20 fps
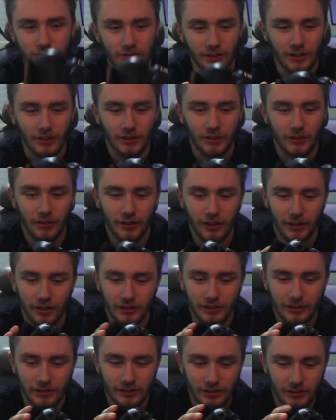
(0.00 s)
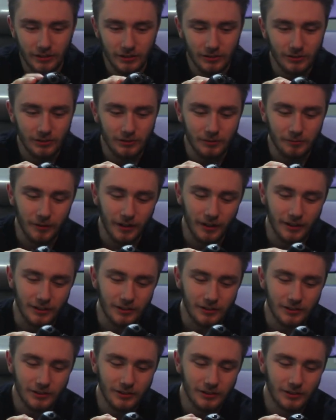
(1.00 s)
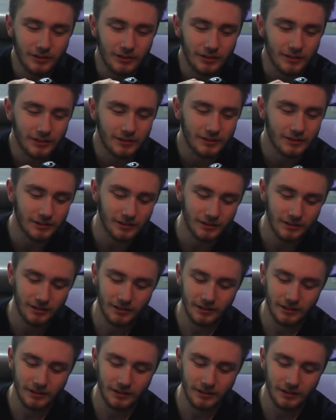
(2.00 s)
right there. Oh my goodness.